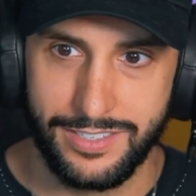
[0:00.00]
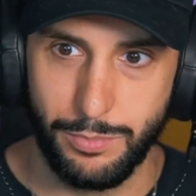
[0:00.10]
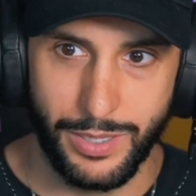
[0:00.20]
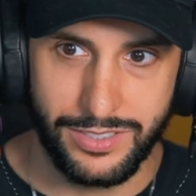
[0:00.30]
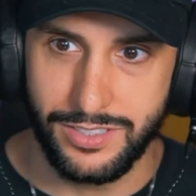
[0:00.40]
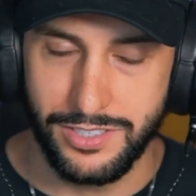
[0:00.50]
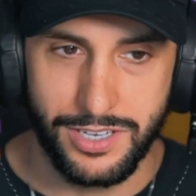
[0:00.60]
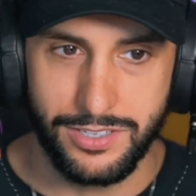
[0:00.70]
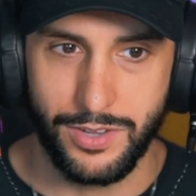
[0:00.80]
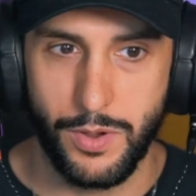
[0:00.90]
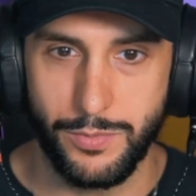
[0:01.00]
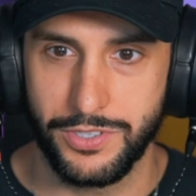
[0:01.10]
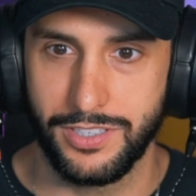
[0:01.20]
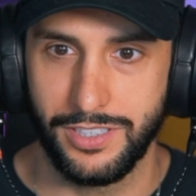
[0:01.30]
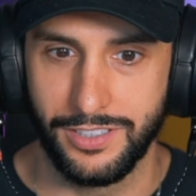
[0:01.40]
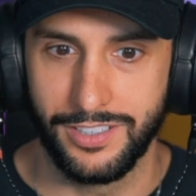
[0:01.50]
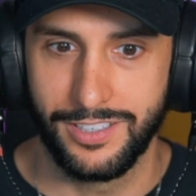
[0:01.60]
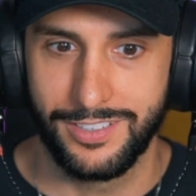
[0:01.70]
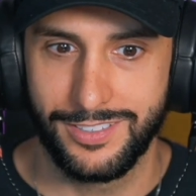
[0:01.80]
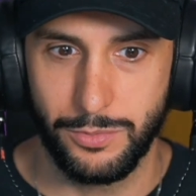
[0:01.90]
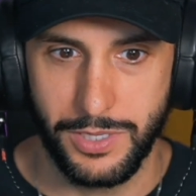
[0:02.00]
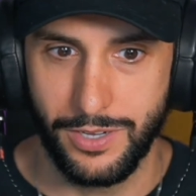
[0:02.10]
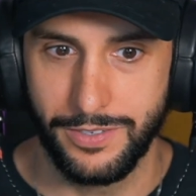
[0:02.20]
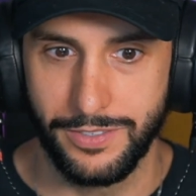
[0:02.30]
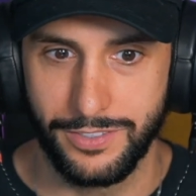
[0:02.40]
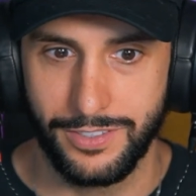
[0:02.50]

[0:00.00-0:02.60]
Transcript: best DJs I've ever seen, to be honest.